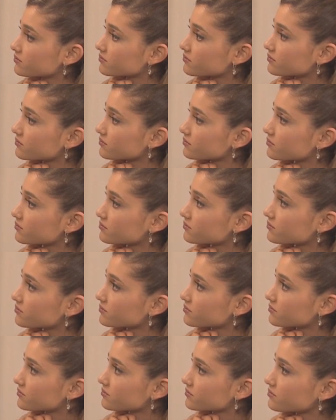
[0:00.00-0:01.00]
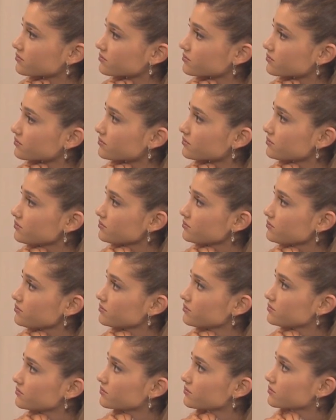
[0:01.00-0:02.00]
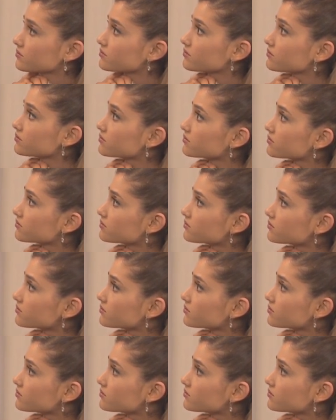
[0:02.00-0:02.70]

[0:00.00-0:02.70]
The person shown says nothing.